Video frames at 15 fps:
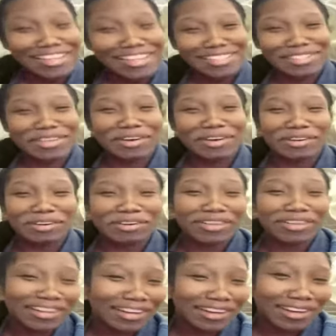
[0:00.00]
so
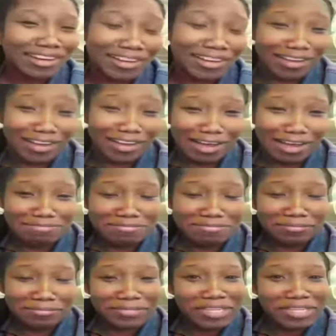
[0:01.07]
um,
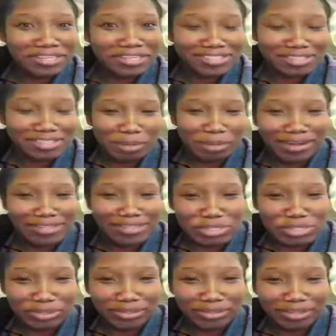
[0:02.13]
there is some
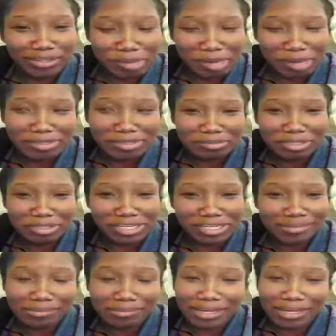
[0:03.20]
attitude and probably some
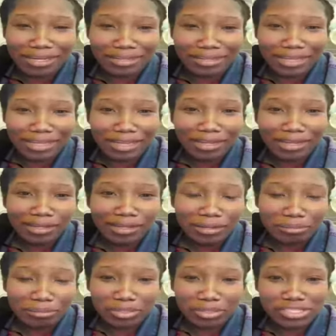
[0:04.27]
aggression behind that.
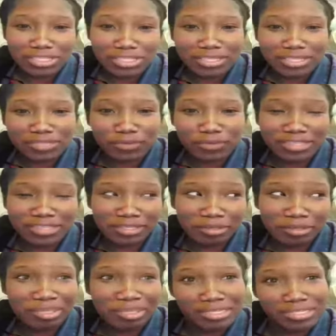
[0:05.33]
But just as far as
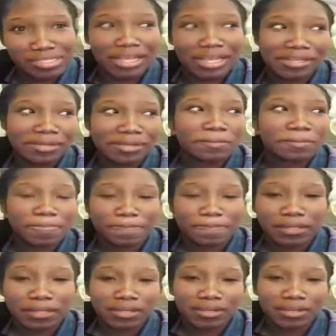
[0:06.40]
independence, like
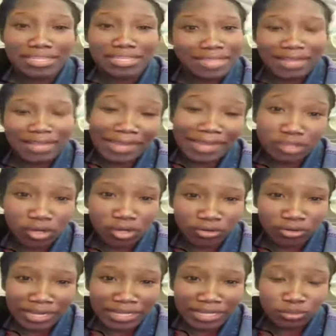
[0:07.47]
it's not like the
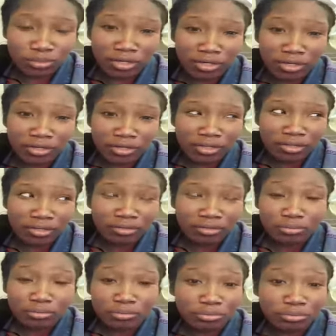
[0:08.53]
old days where
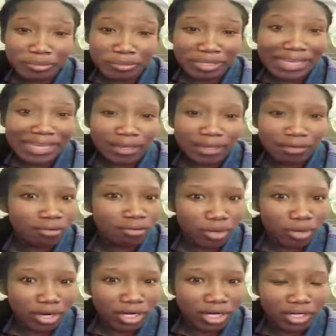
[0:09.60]
w- women can't go to
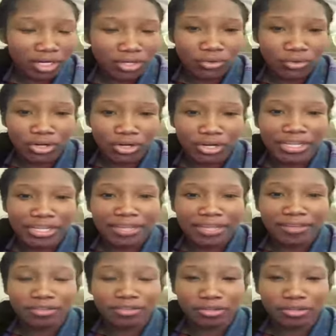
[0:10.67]
work or
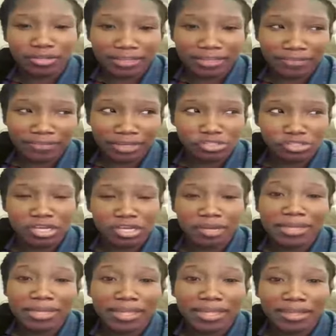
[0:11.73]
can't you know can't find a job,
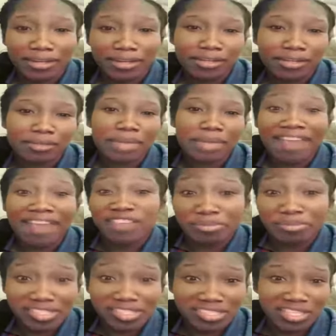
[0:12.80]
can't have a
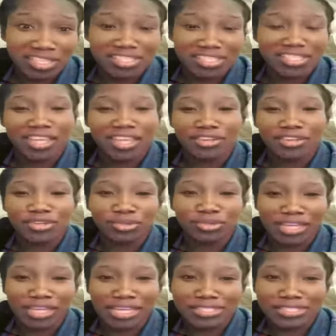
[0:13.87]
business, can't do
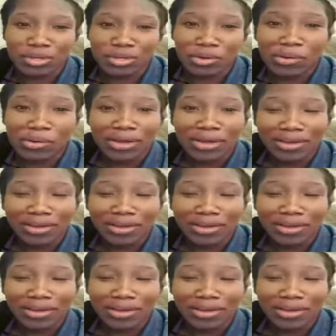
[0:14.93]
things. So